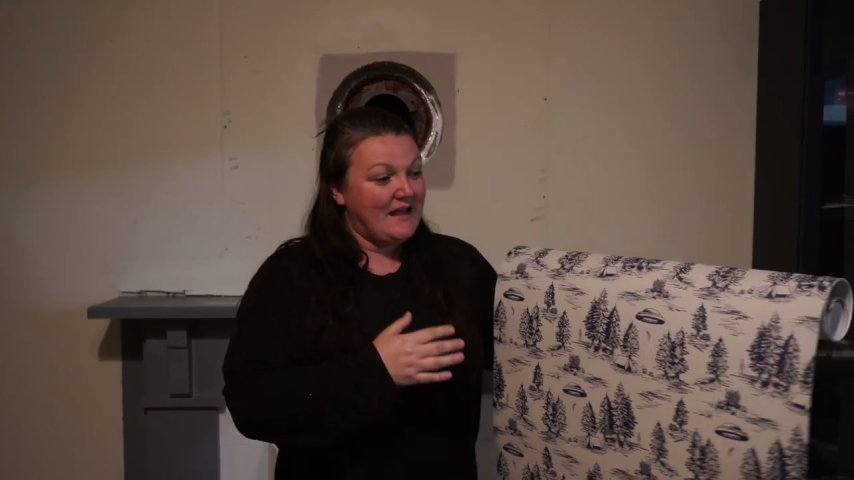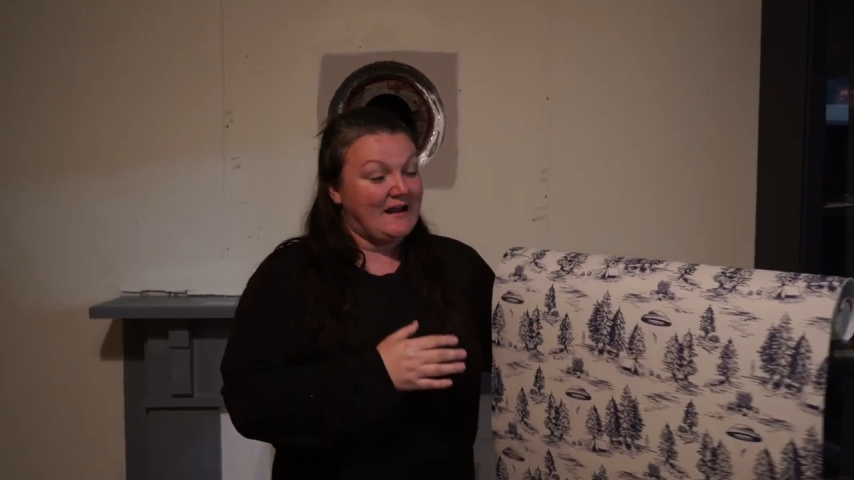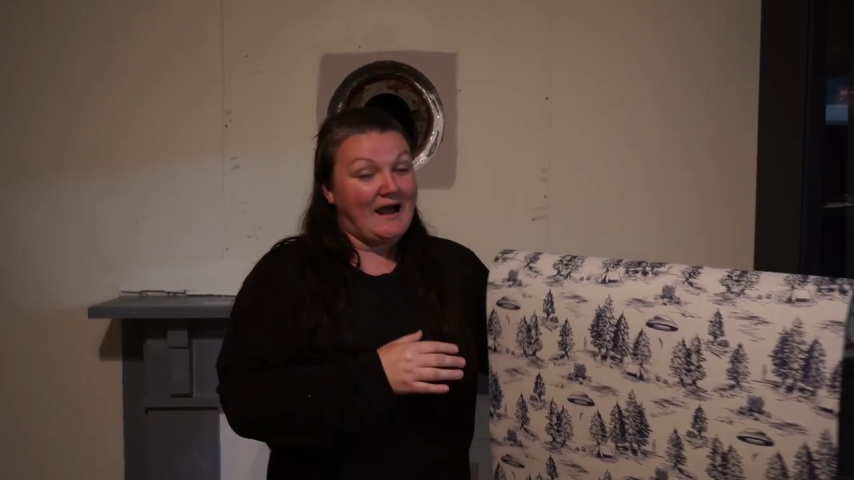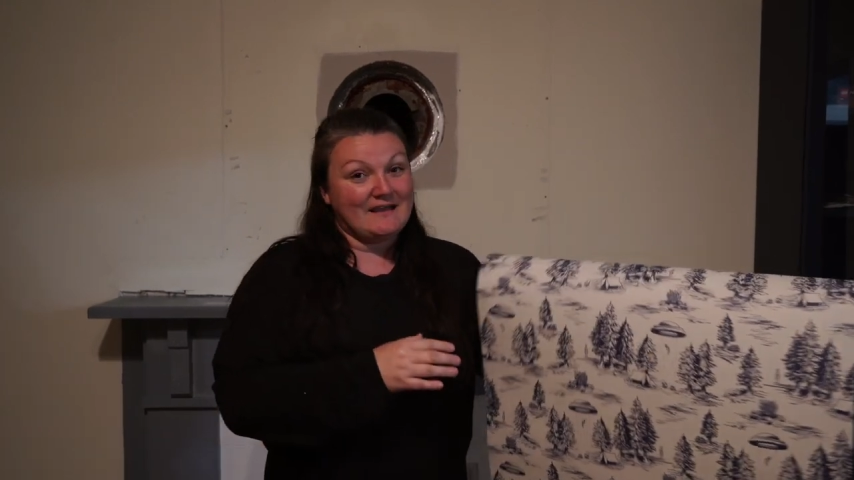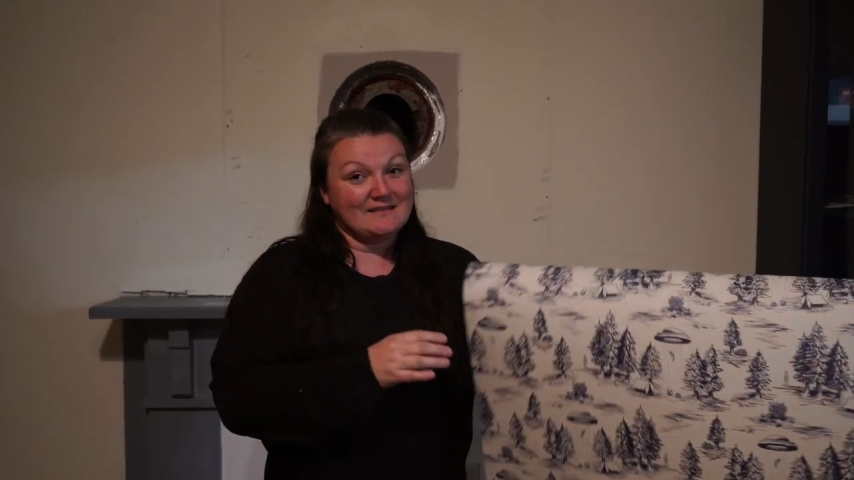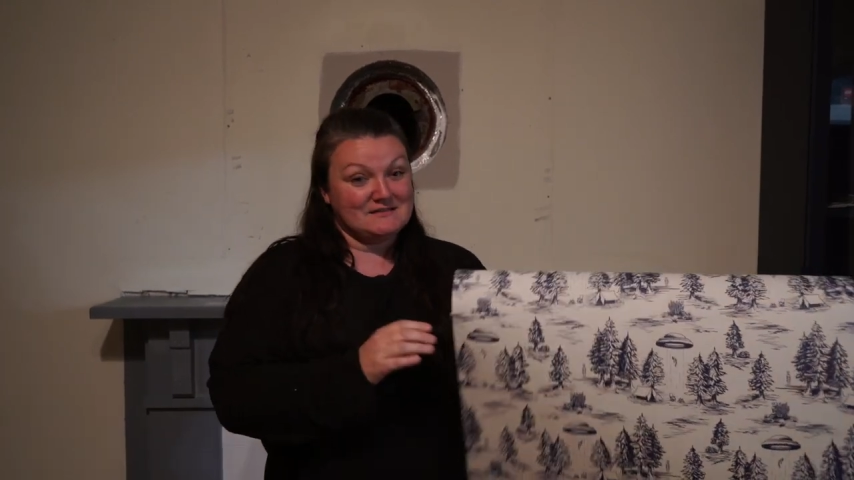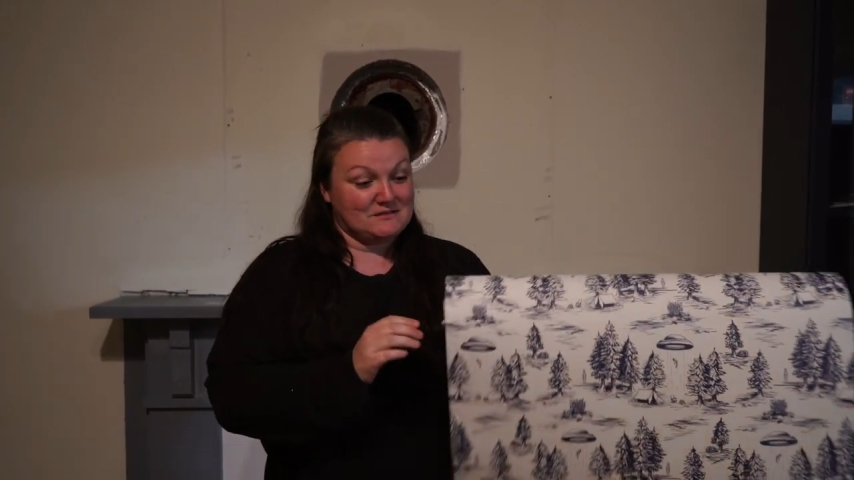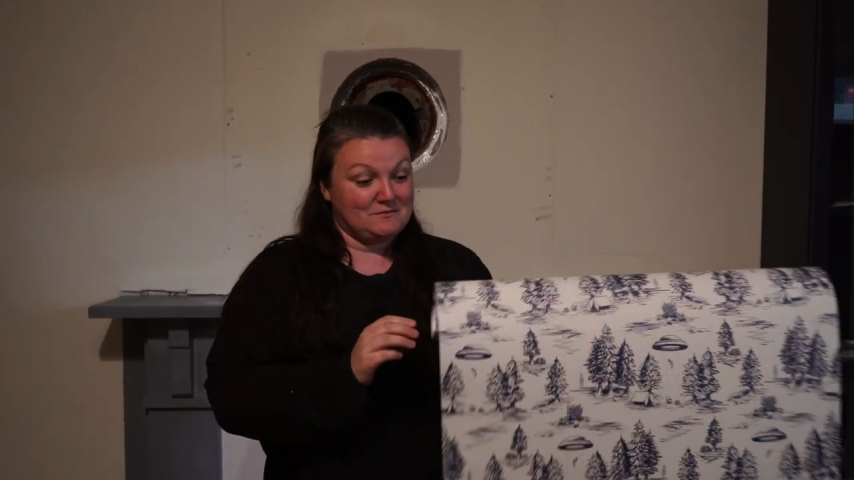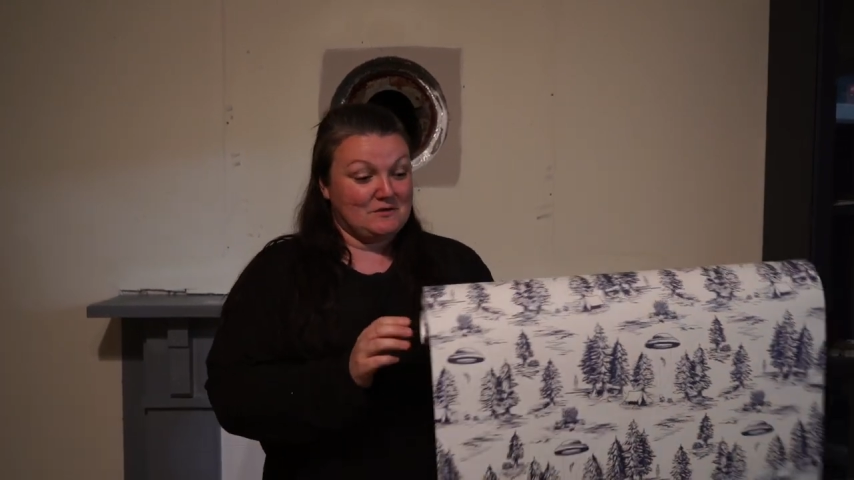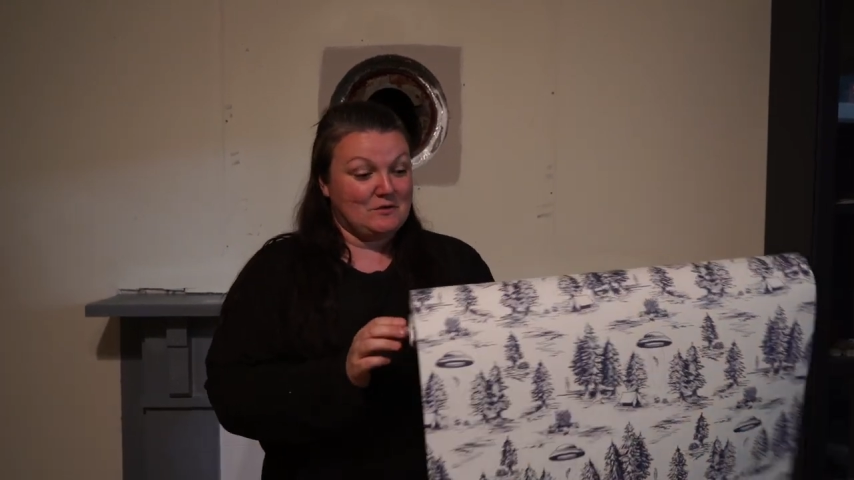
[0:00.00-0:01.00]
And I think it's
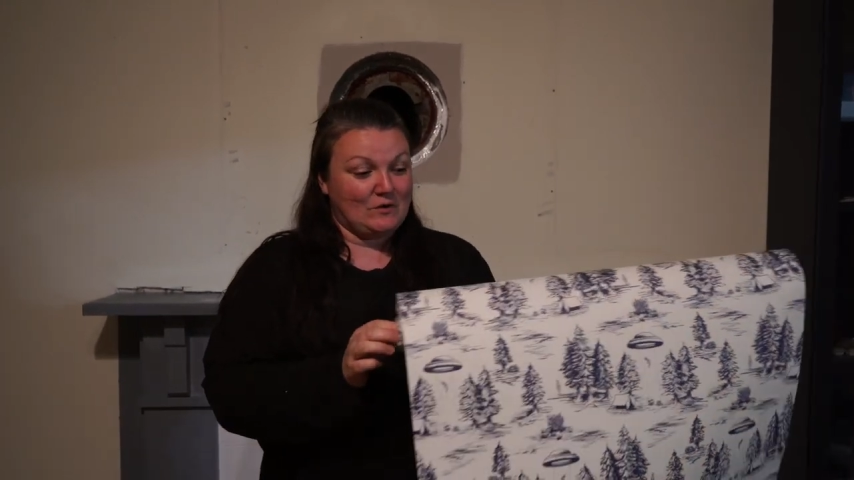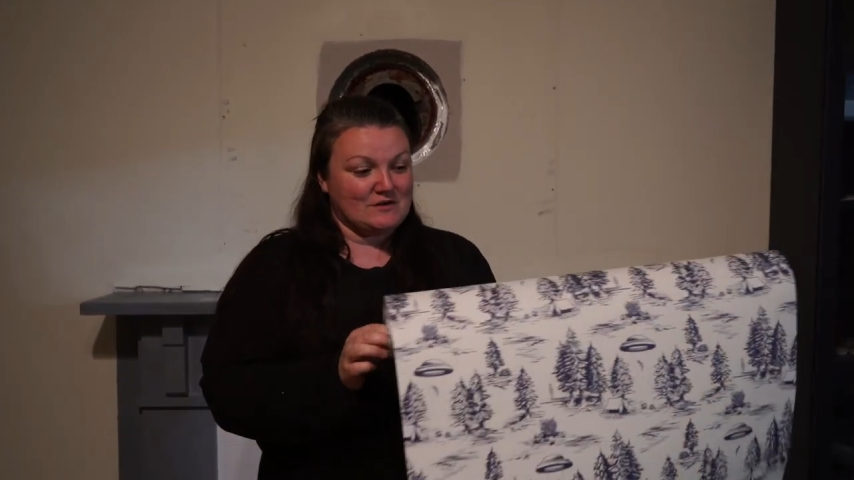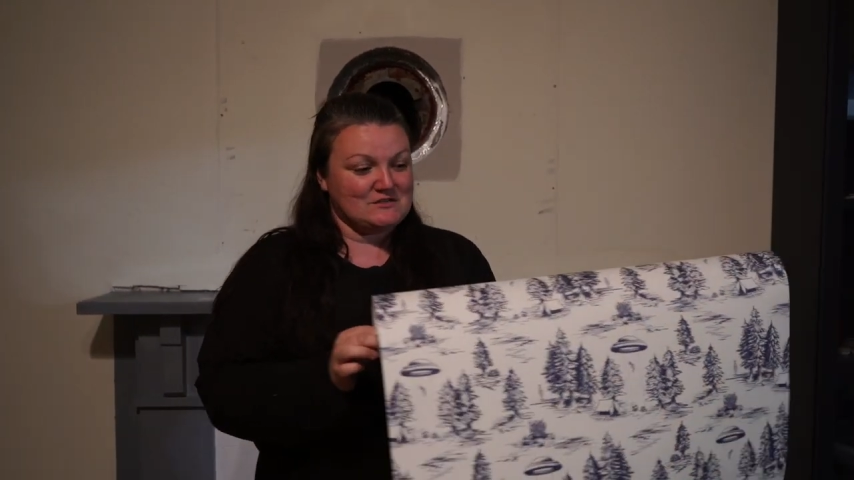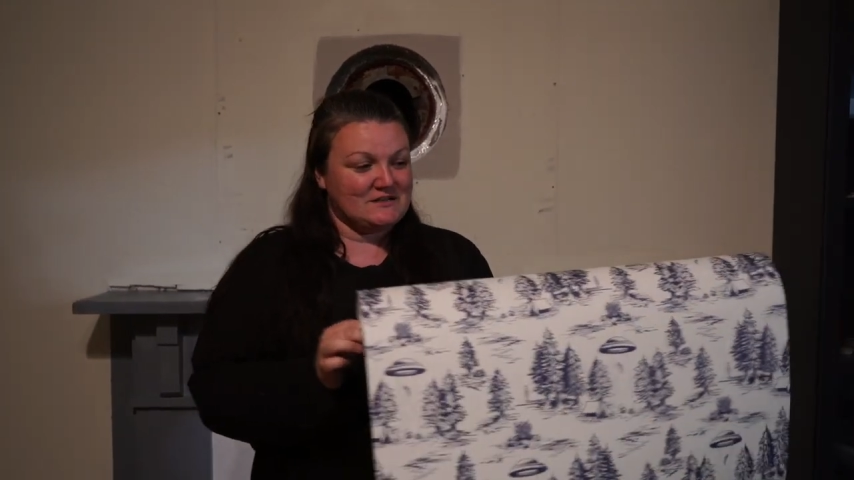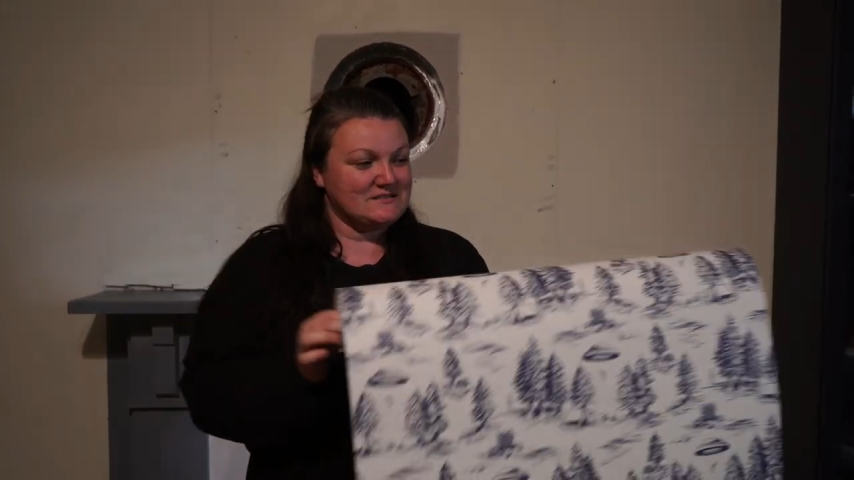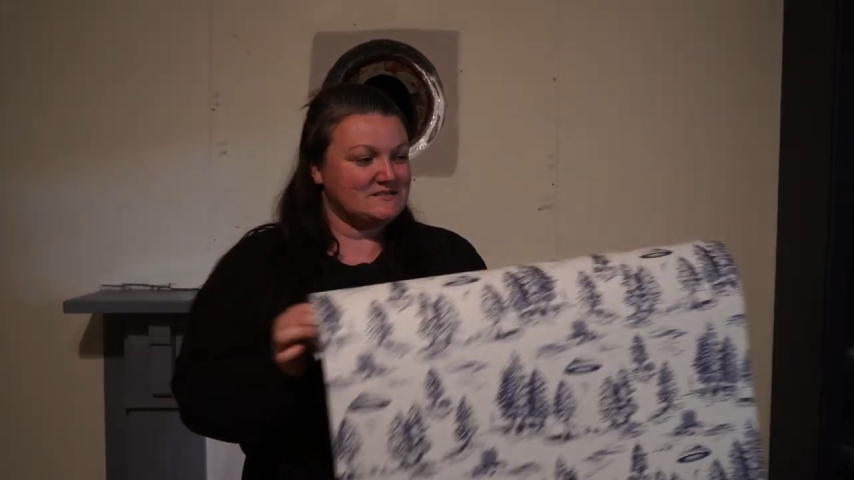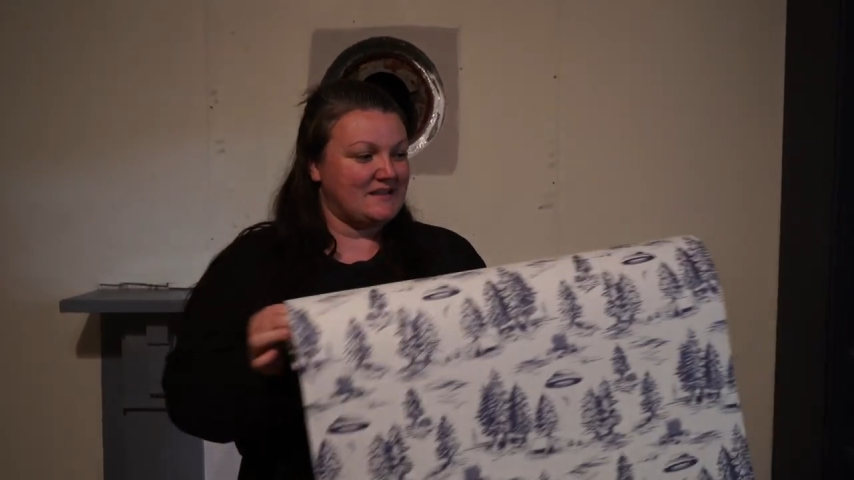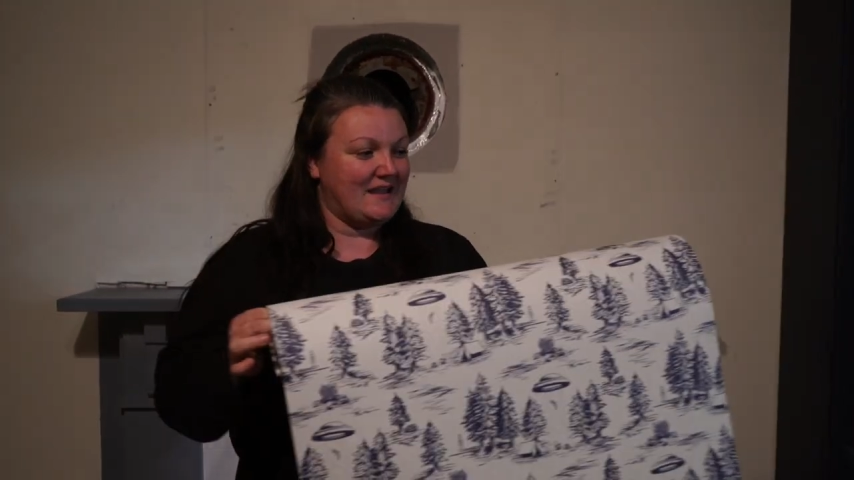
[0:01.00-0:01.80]
going to be gorgeous.